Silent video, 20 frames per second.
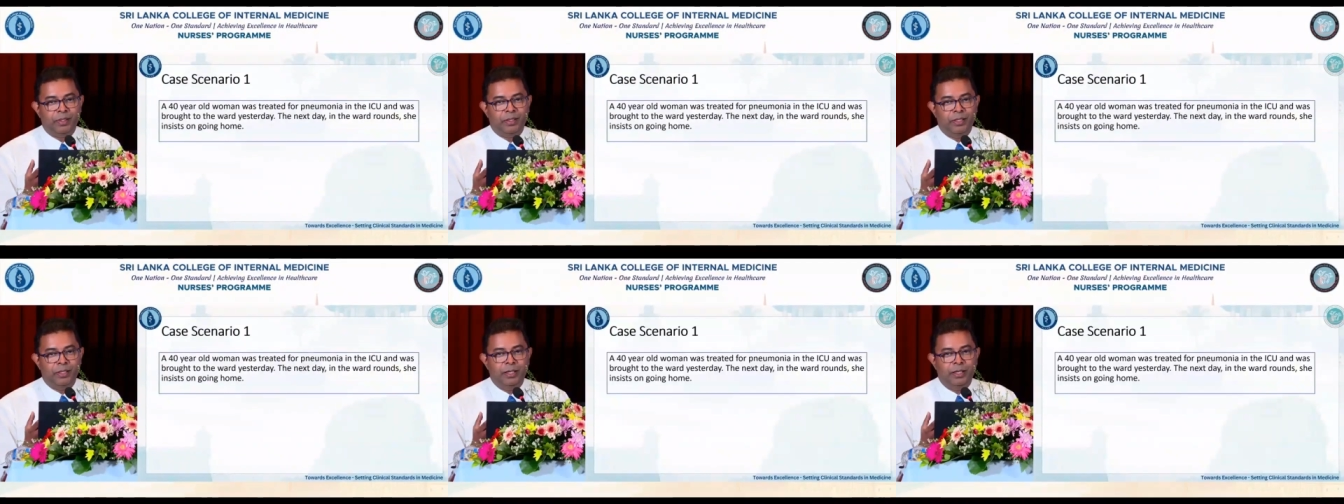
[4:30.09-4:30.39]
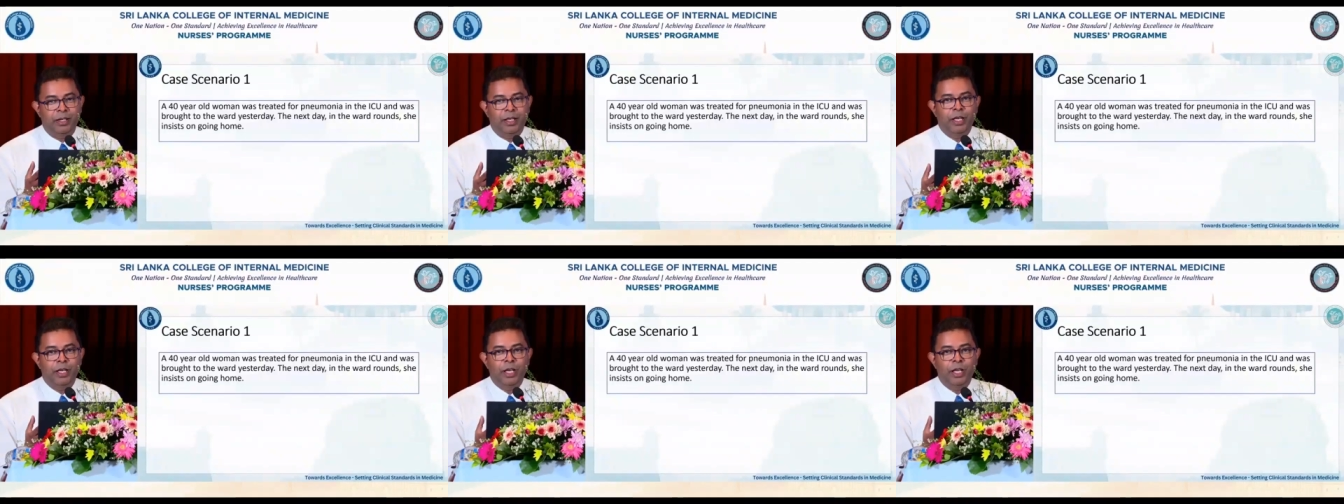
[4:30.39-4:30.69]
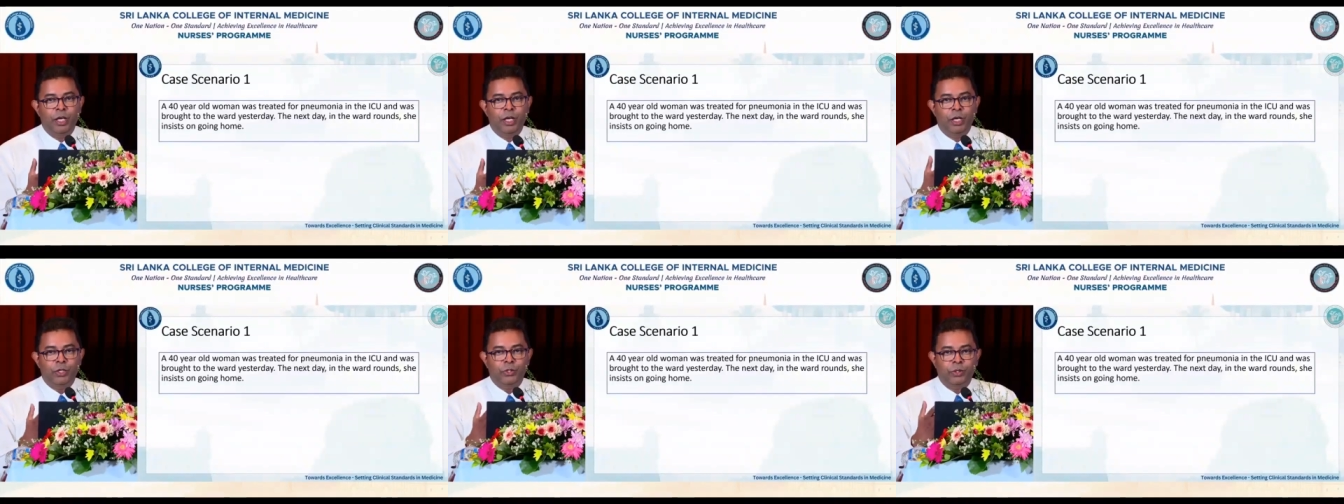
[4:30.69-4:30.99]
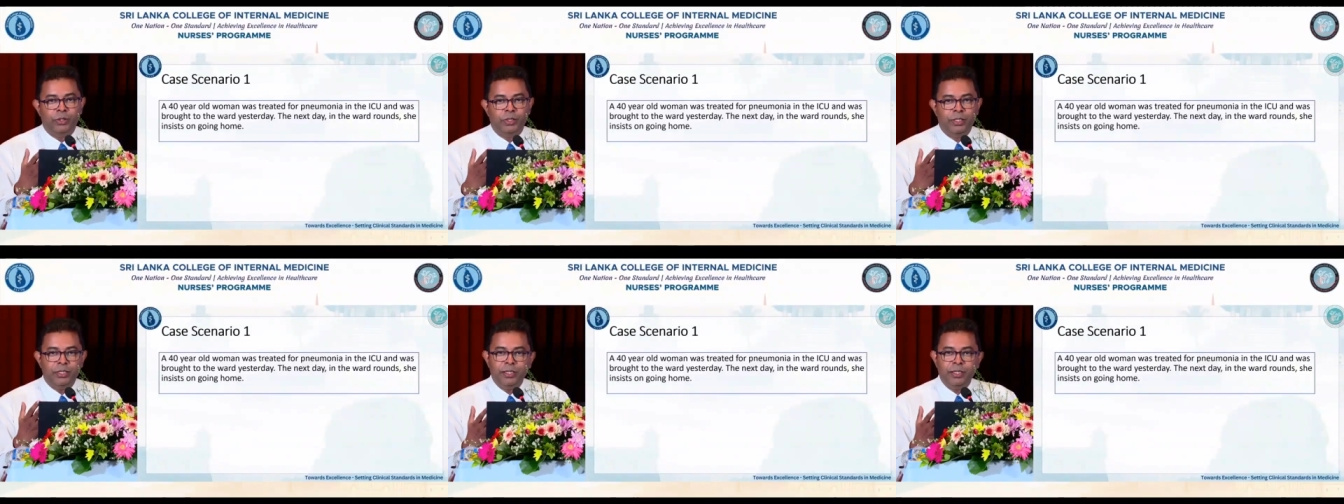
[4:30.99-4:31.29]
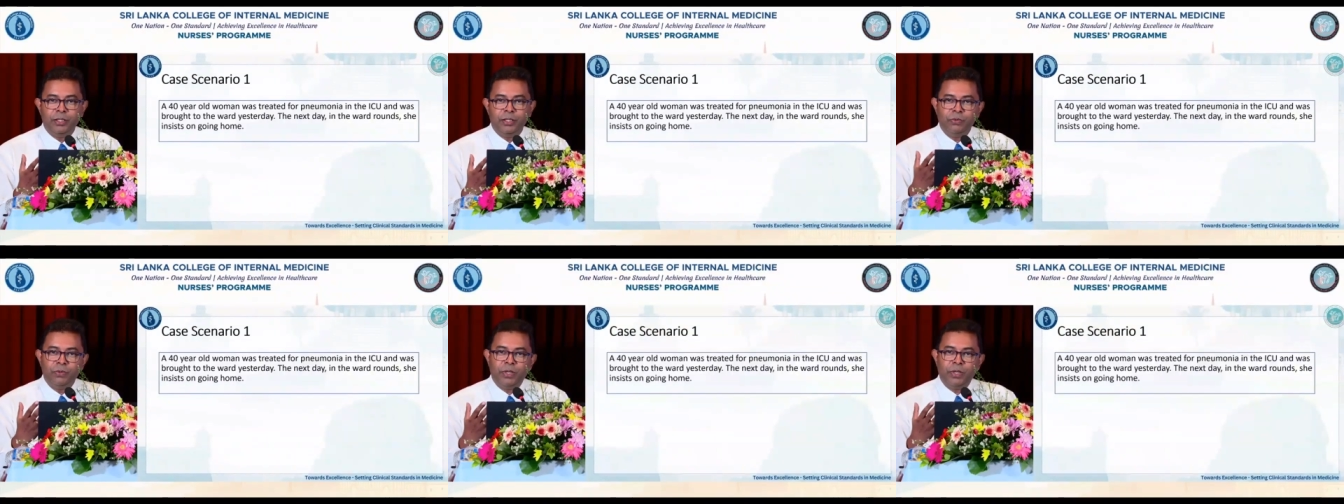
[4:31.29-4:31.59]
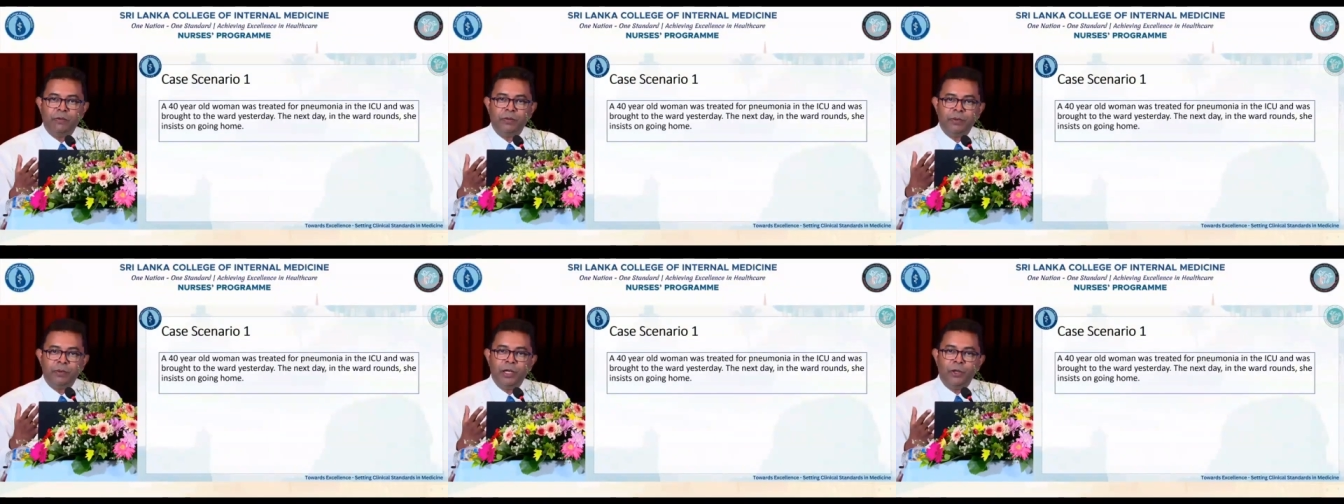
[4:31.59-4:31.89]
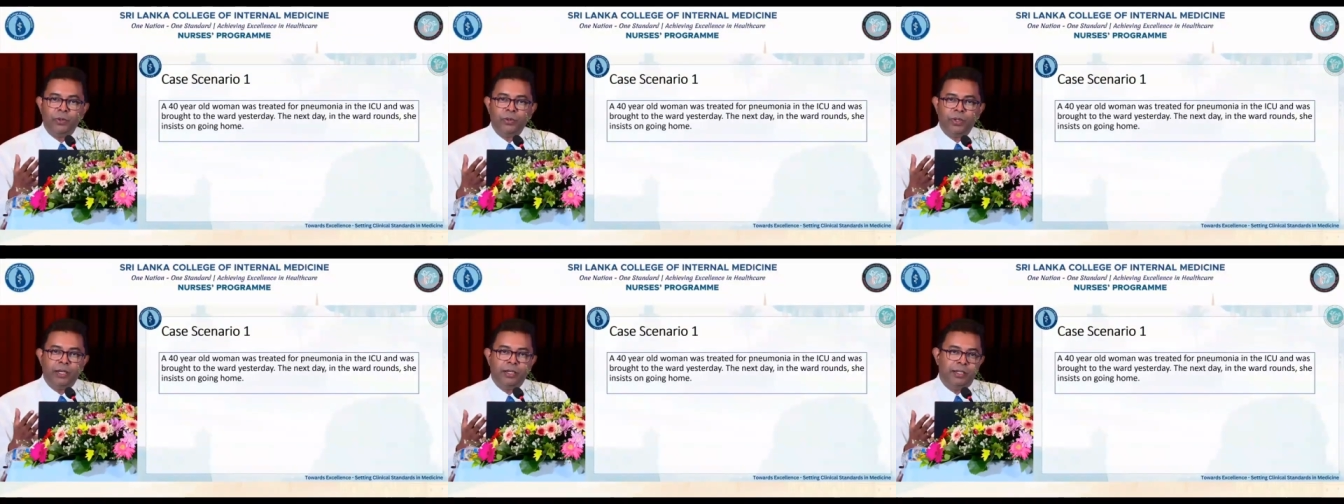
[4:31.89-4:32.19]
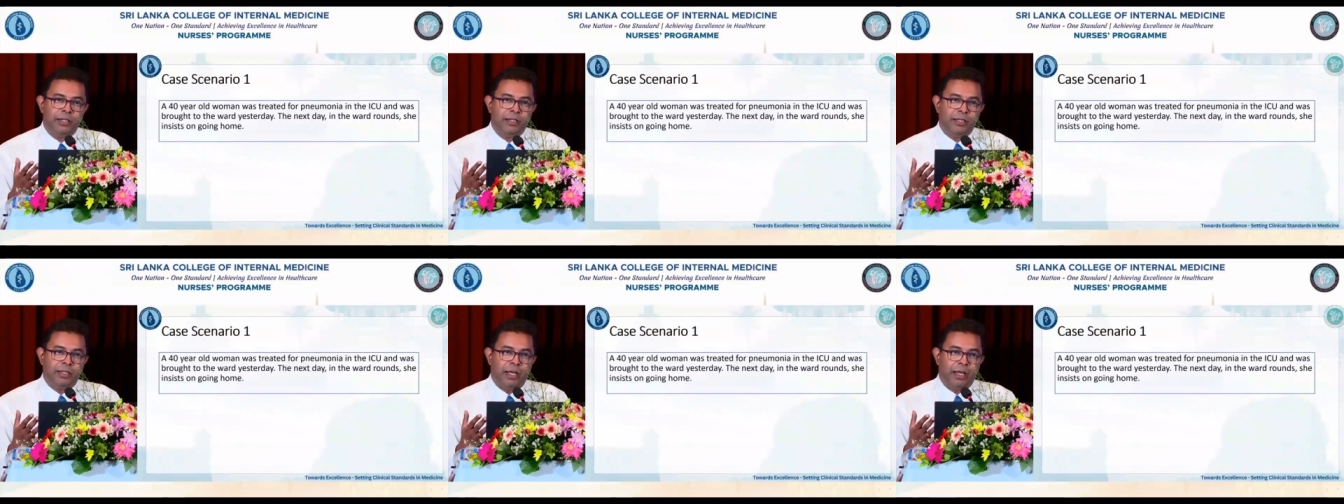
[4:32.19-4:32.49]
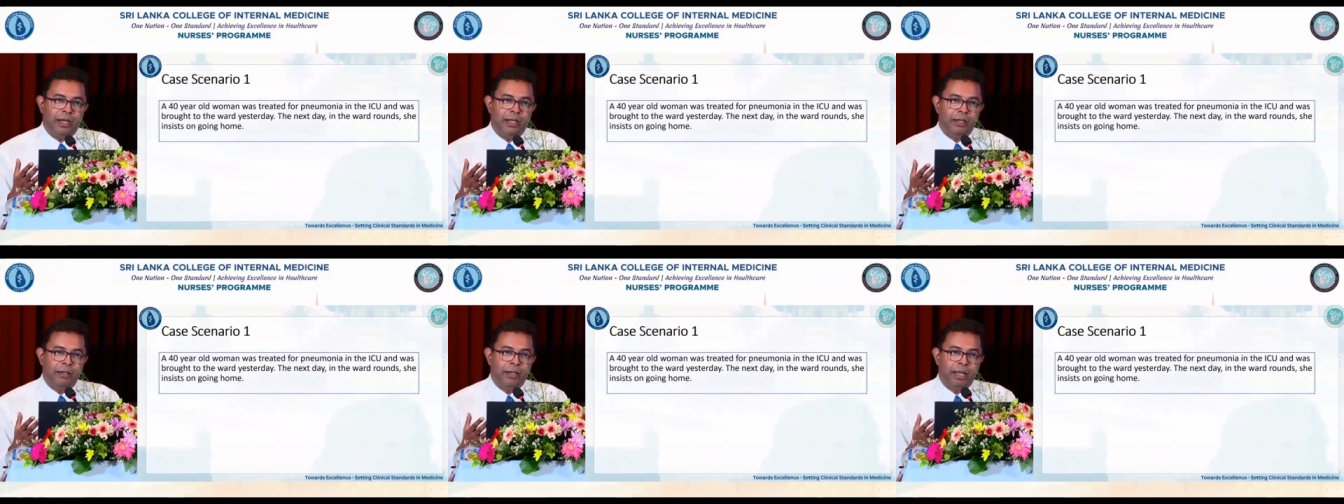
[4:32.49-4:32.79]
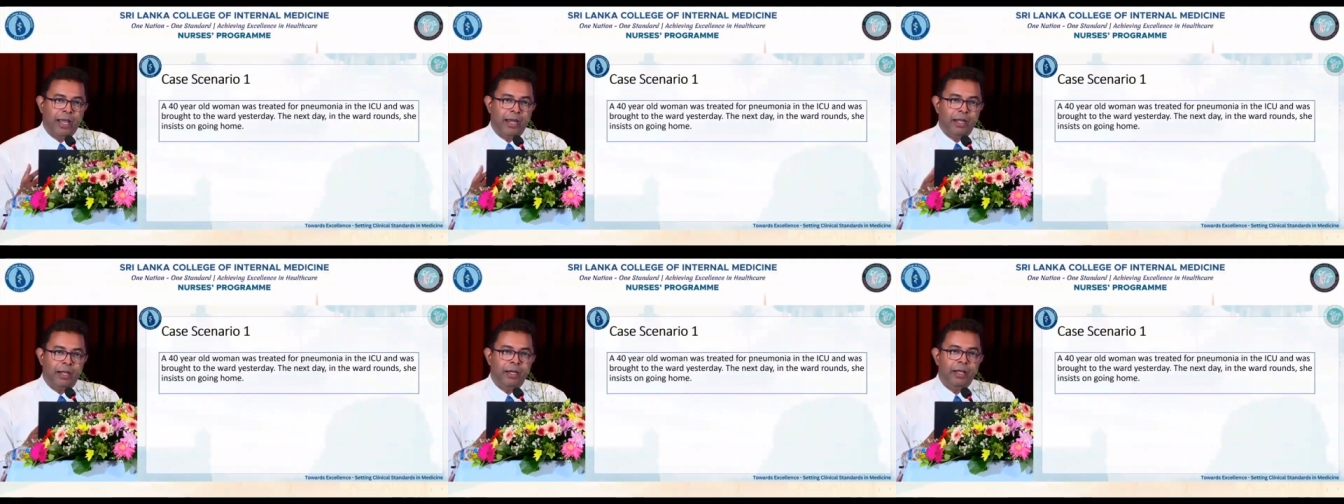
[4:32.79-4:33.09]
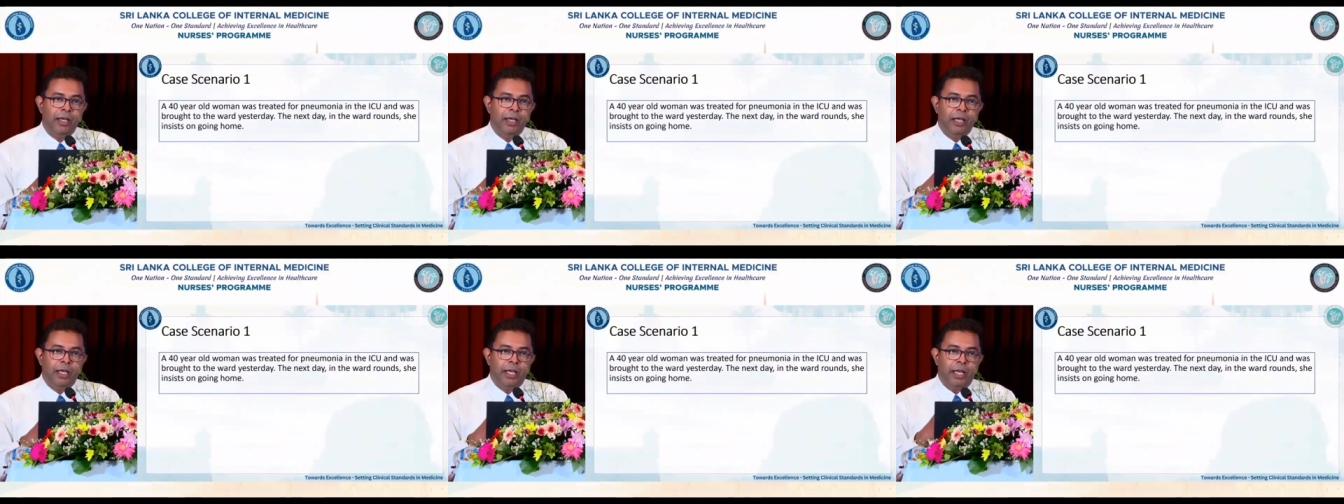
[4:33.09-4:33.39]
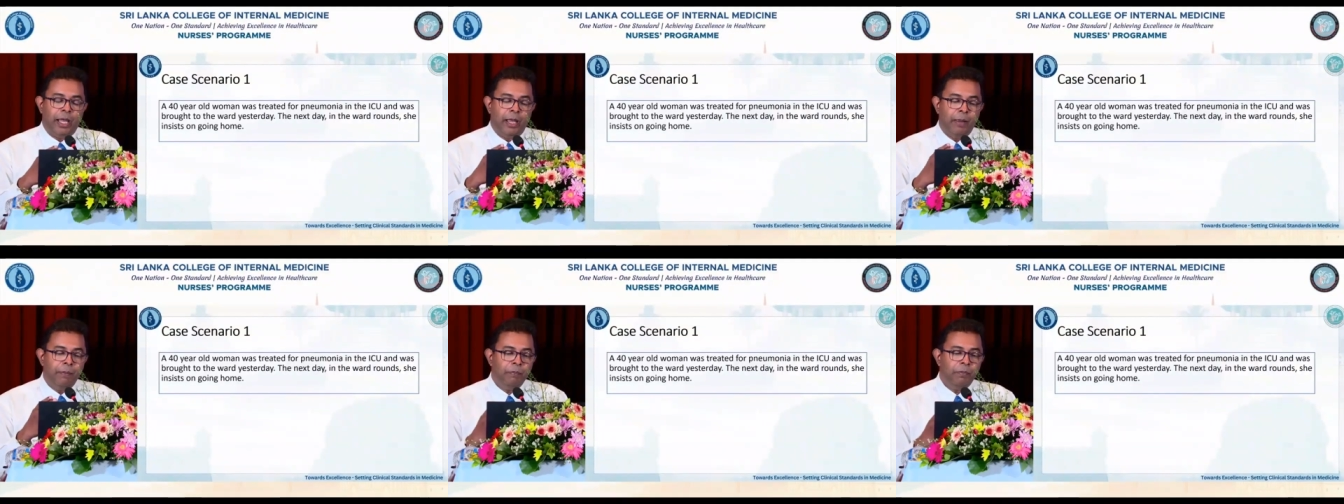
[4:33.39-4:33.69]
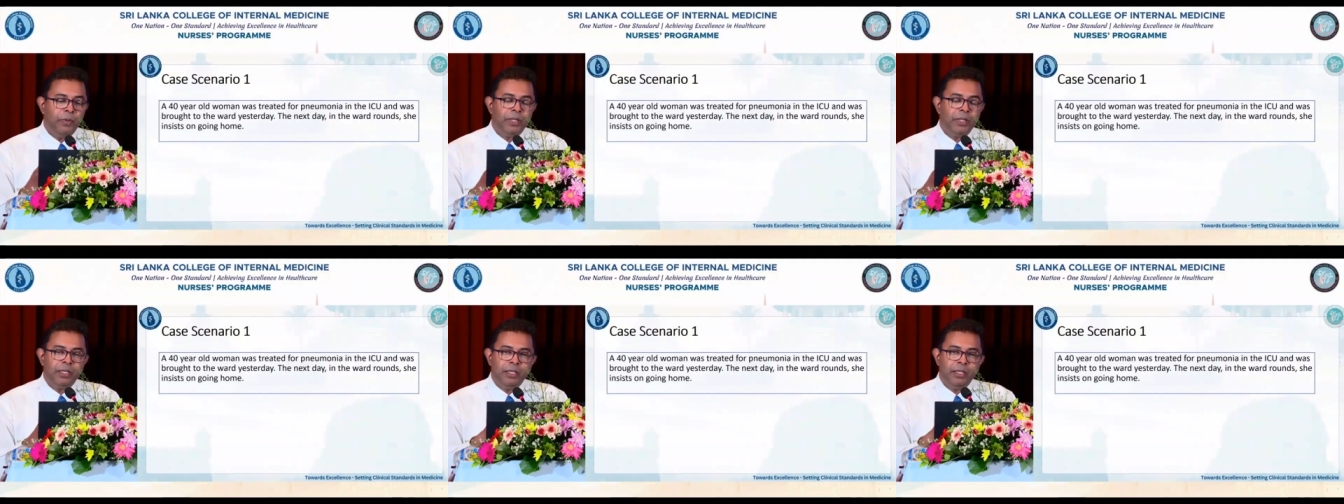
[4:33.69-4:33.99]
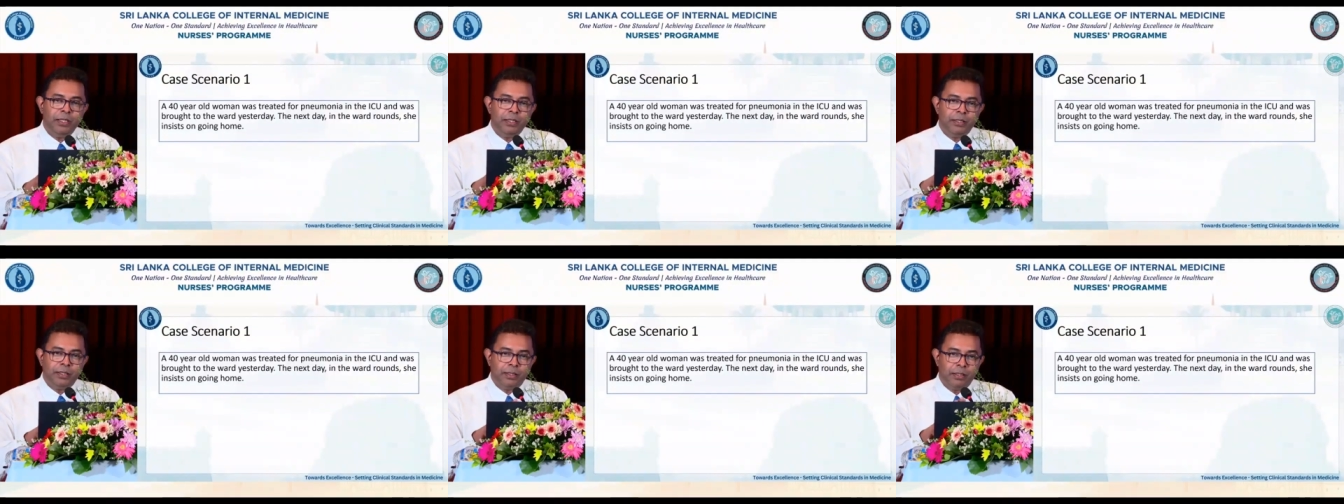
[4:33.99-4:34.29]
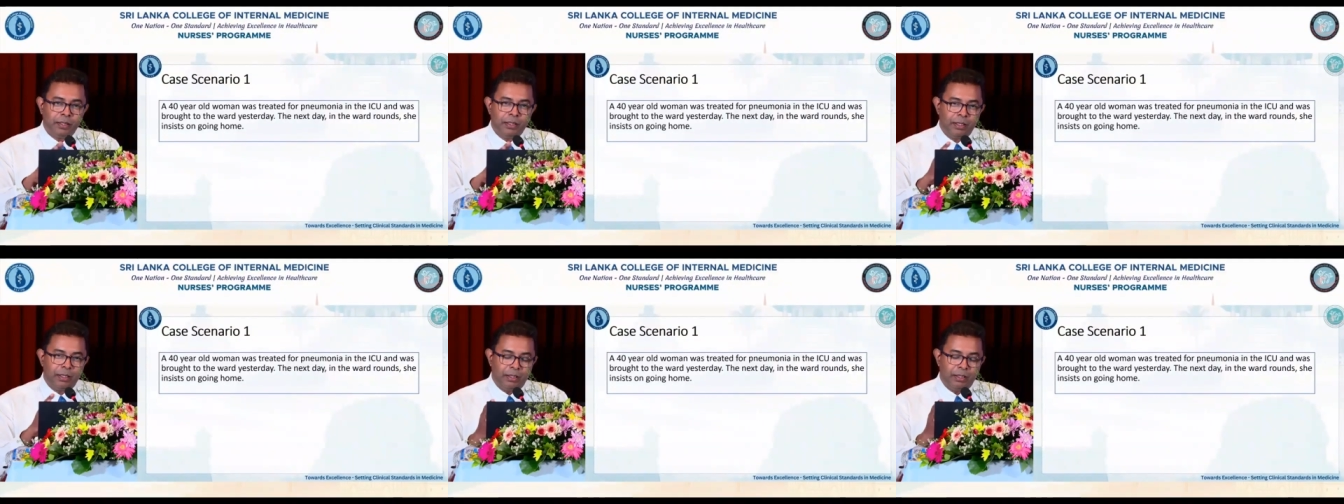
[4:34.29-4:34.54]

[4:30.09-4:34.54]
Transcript: Right? So this is what we will have to understand. And empathy is